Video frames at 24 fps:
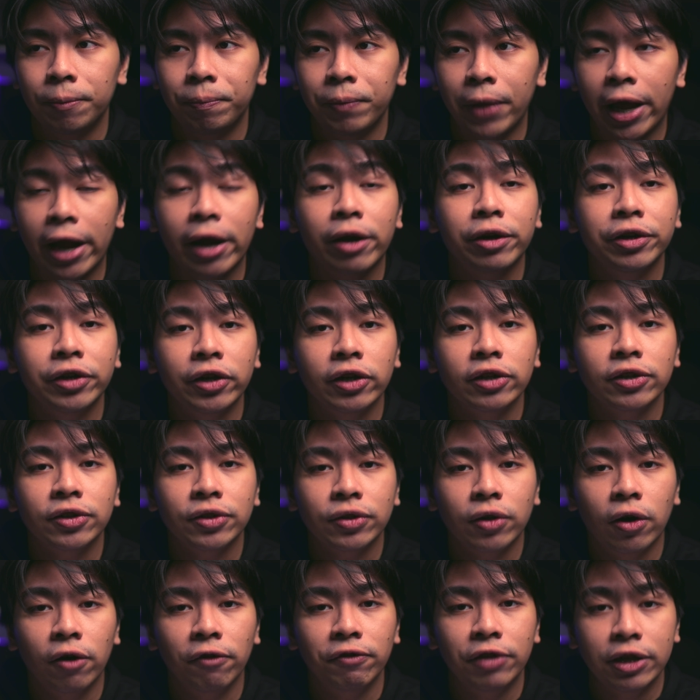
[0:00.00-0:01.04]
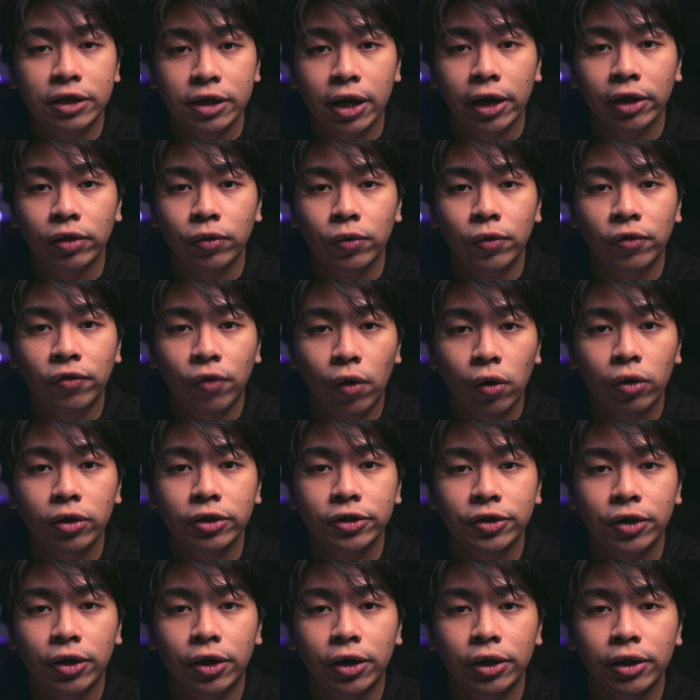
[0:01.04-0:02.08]
areas of design to
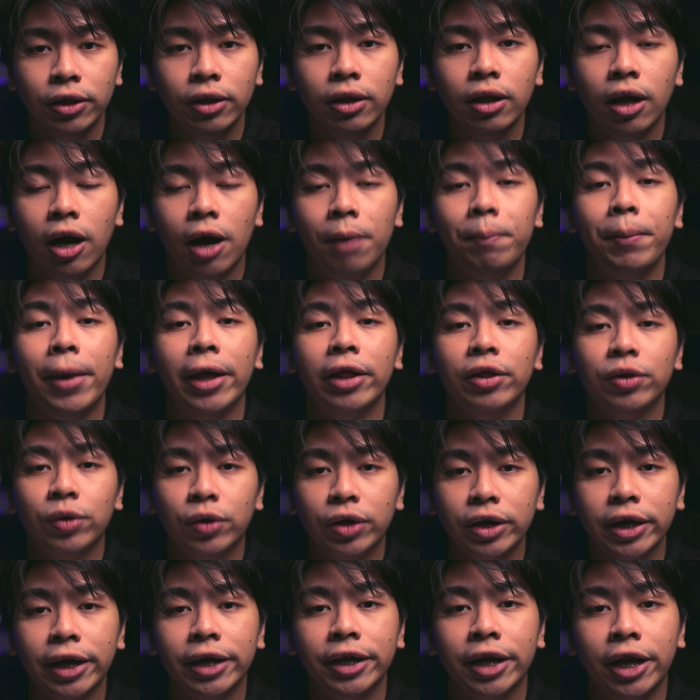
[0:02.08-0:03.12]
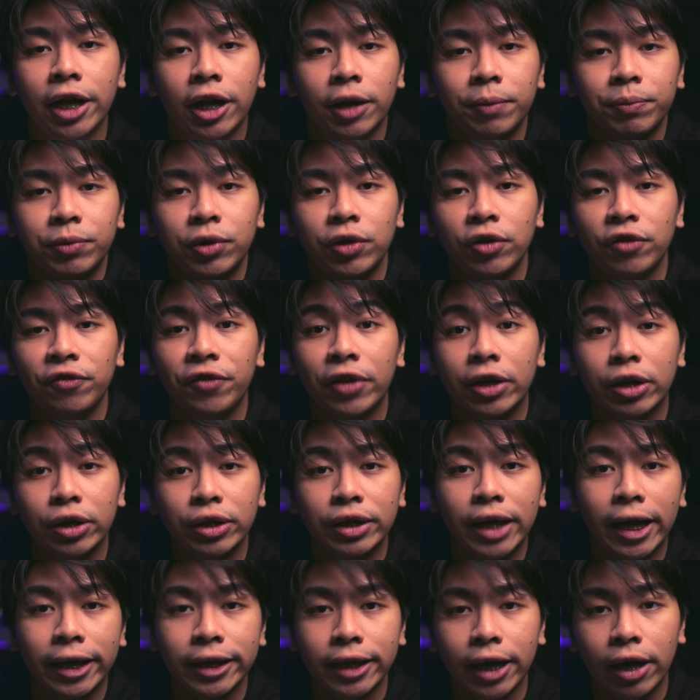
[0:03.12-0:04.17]
focus on, a mentor can help you figure
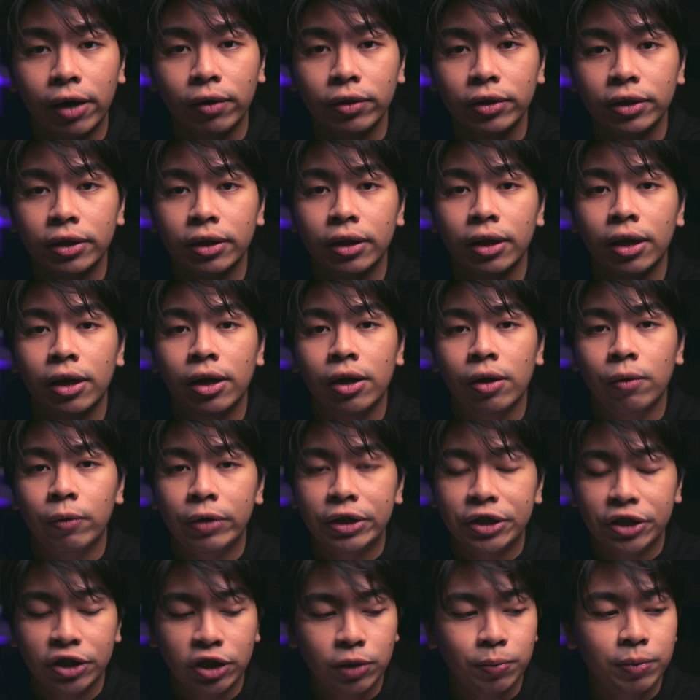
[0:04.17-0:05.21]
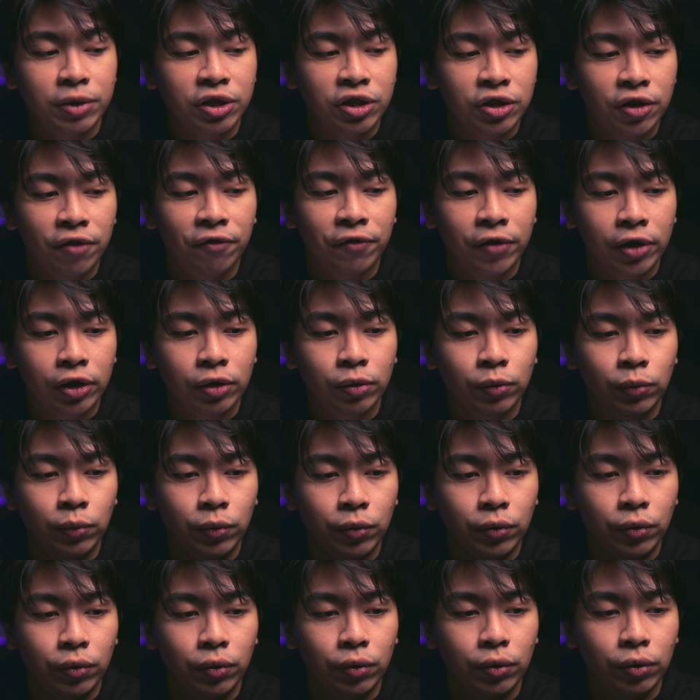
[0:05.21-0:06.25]
that out, which is specific
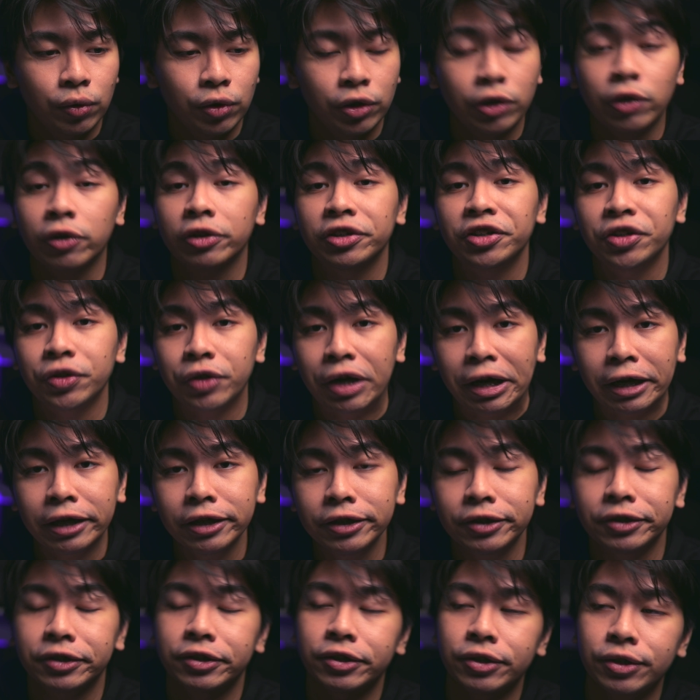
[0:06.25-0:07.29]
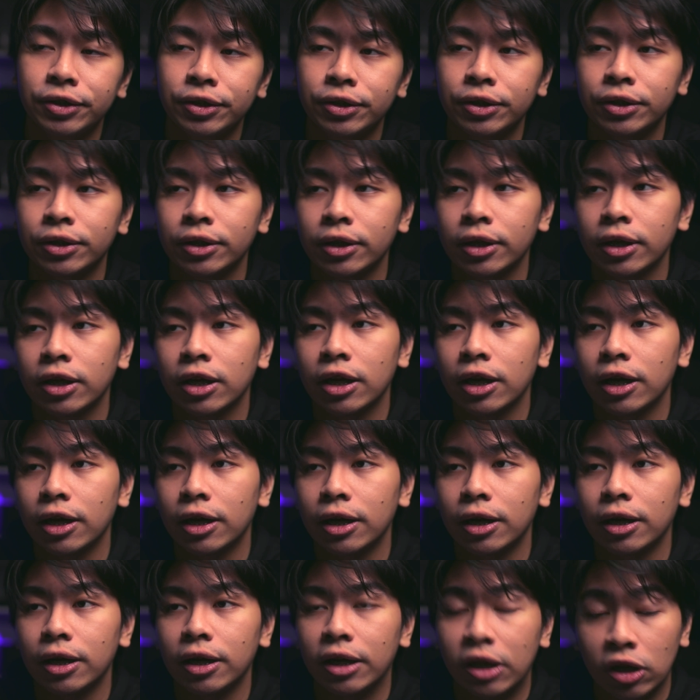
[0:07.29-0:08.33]
to your strengths,
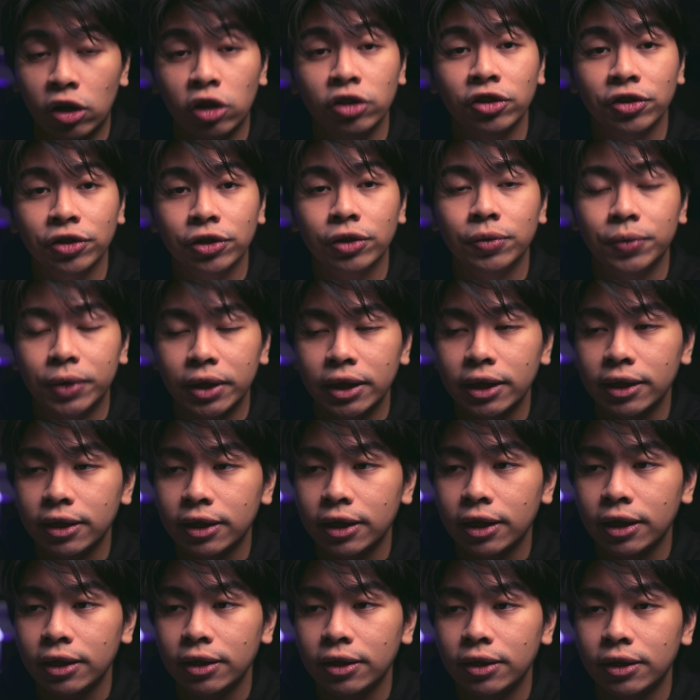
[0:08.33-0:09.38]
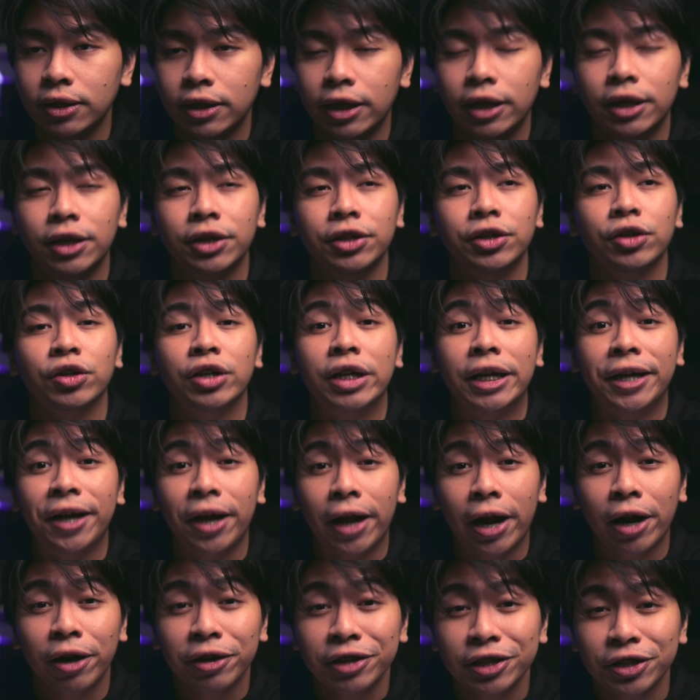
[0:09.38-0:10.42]
also your weaknesses, and your
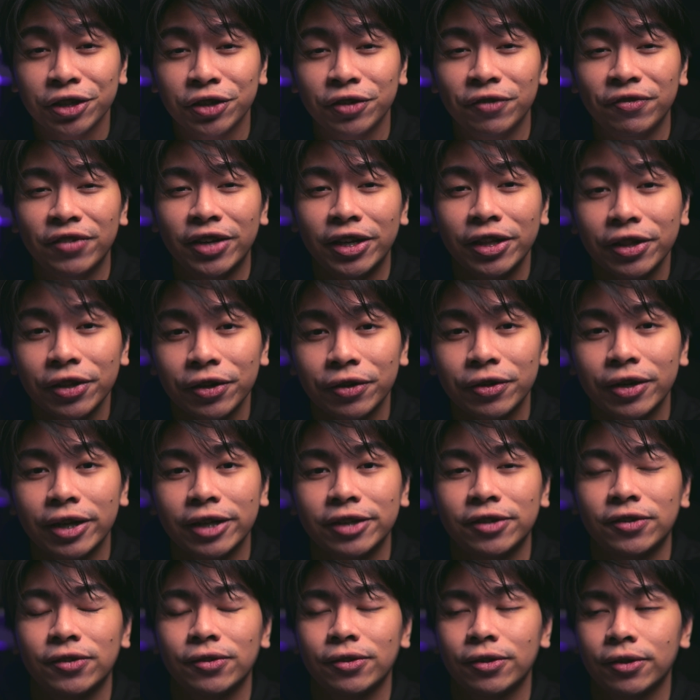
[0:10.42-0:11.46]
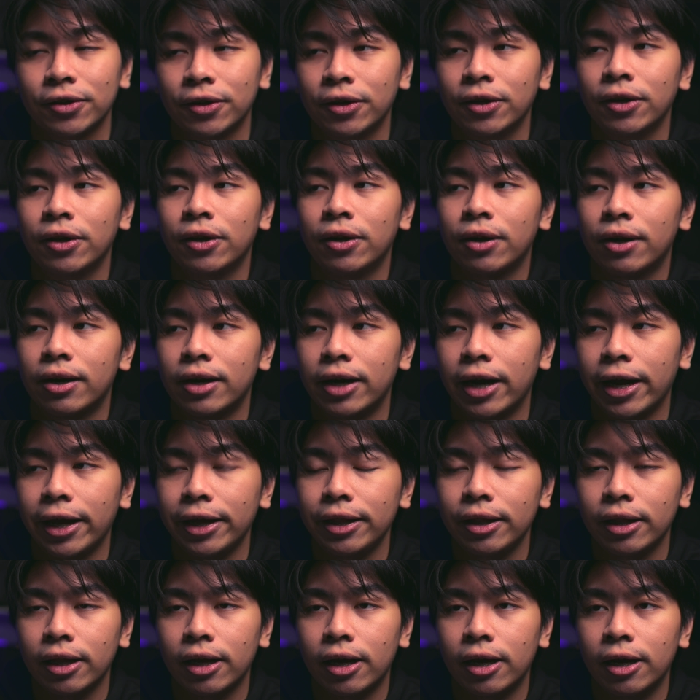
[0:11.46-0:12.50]
areas of interest. Right?
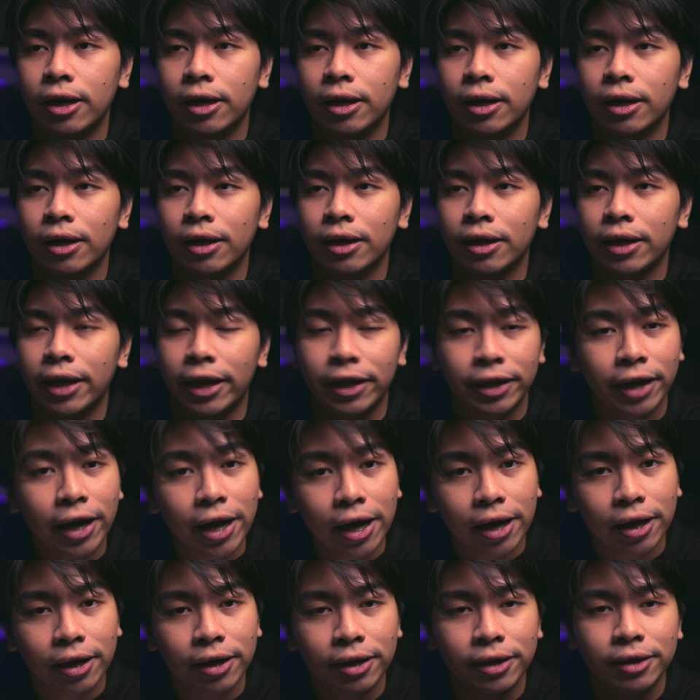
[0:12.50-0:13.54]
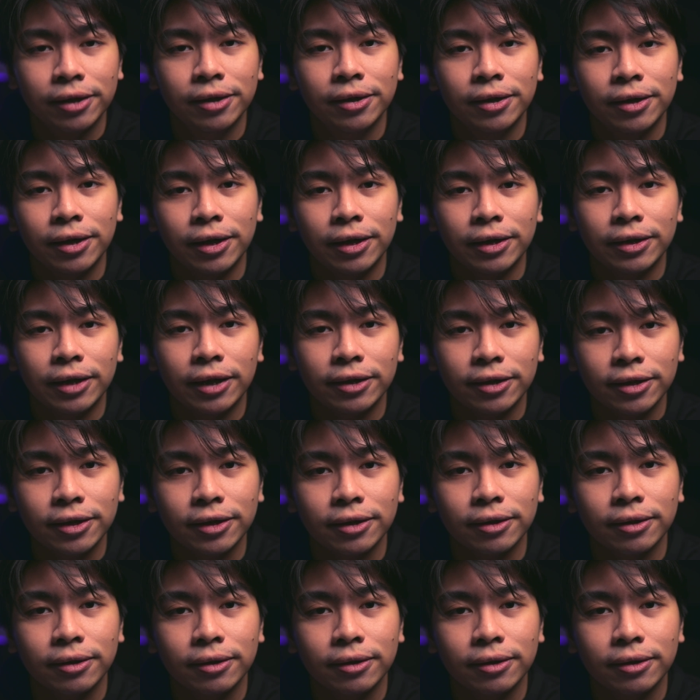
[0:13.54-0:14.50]
And yeah, that's it.